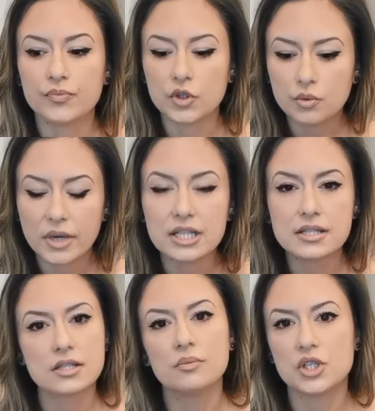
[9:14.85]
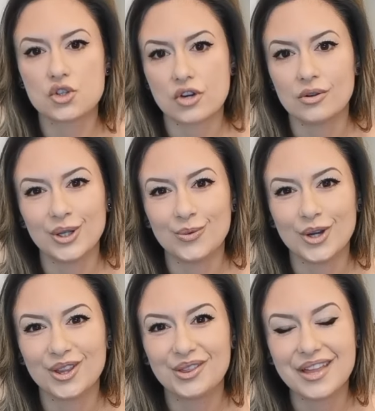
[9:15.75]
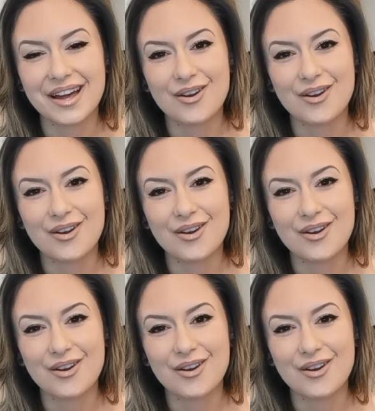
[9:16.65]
you might still be struggling with that